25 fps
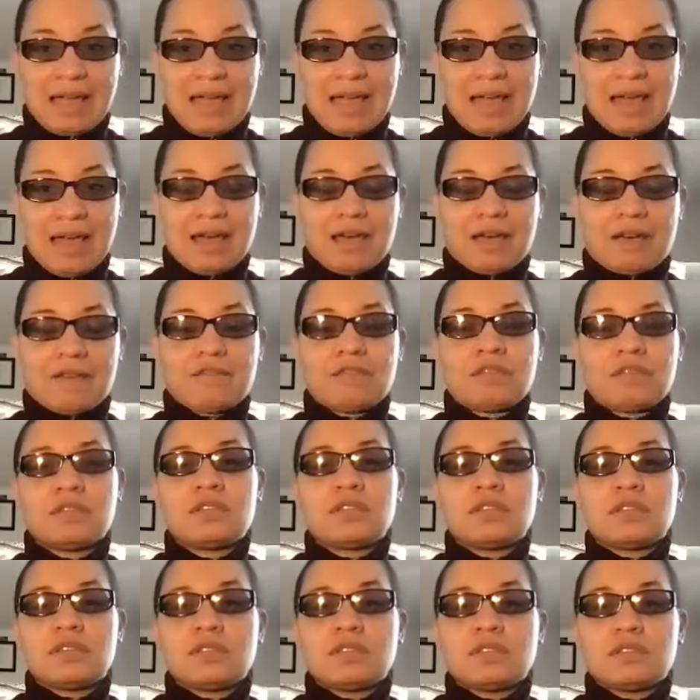have.
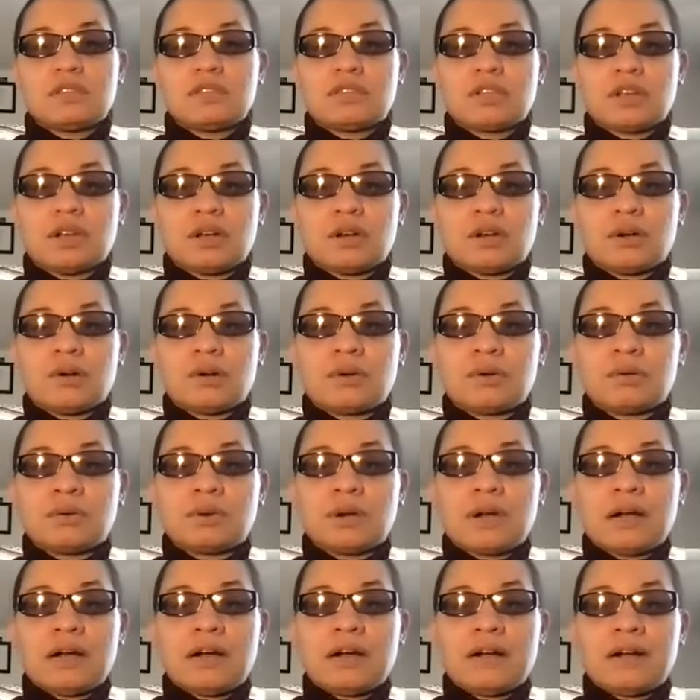
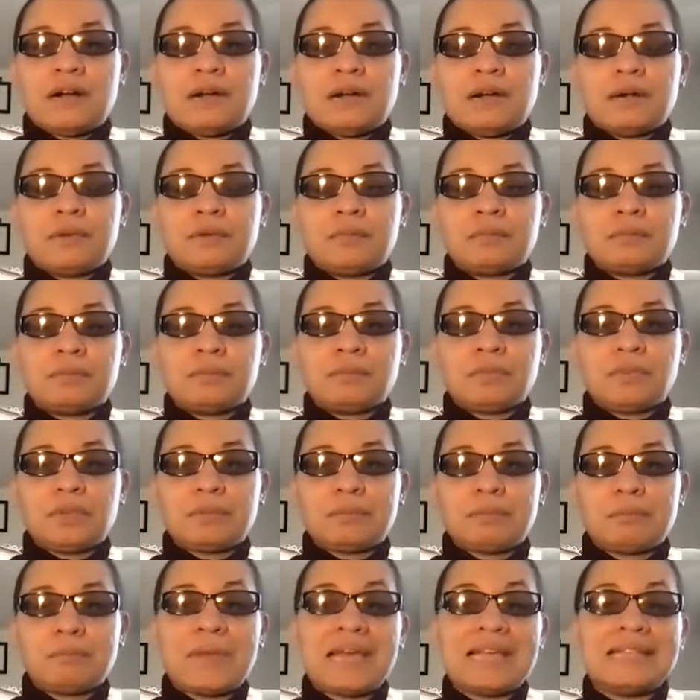So
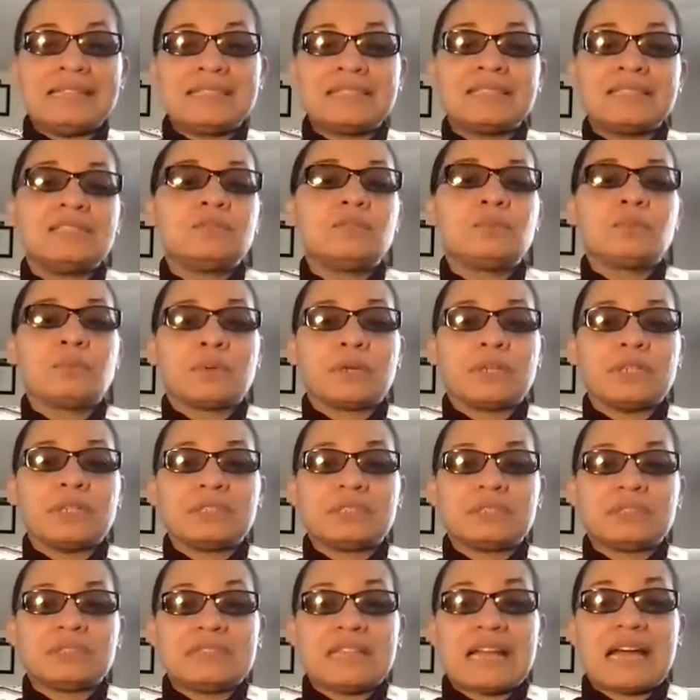maintenance was
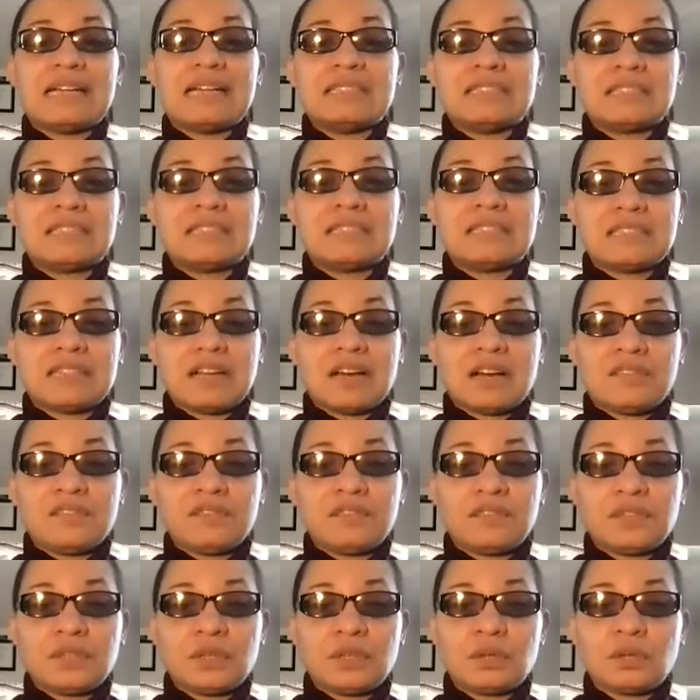nice
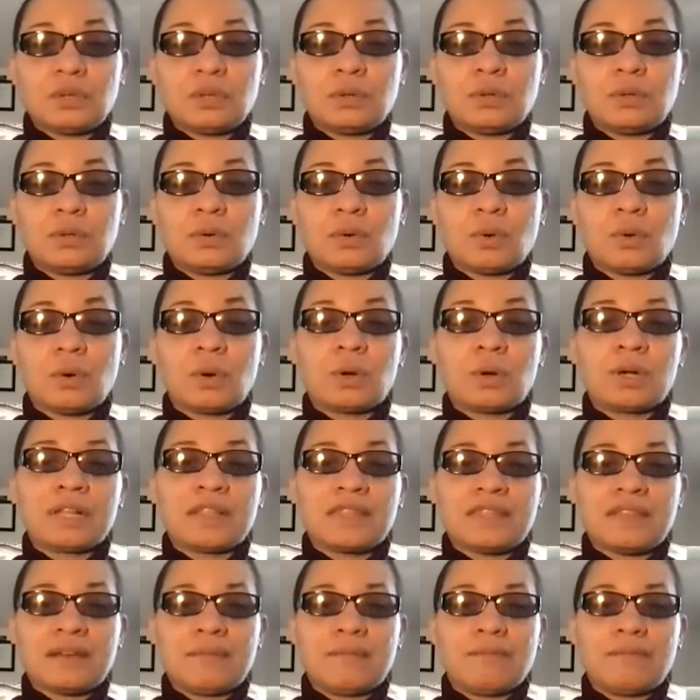enough to
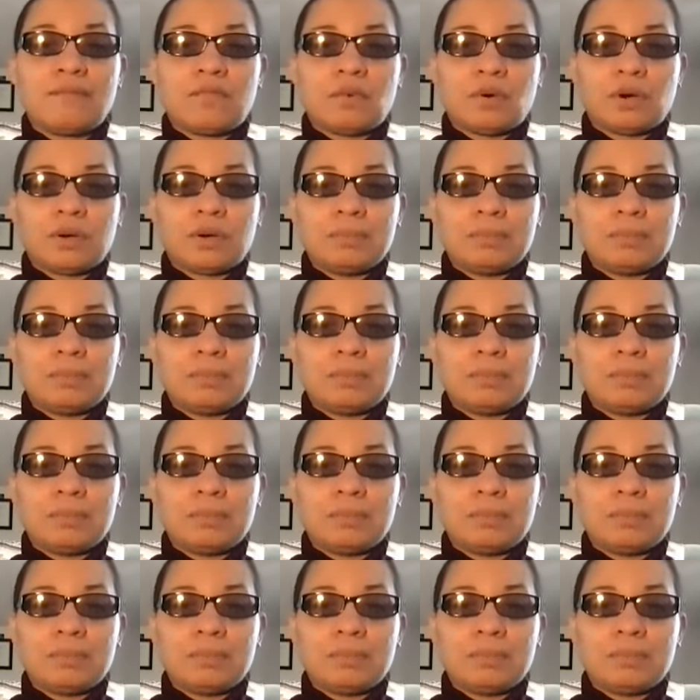order them for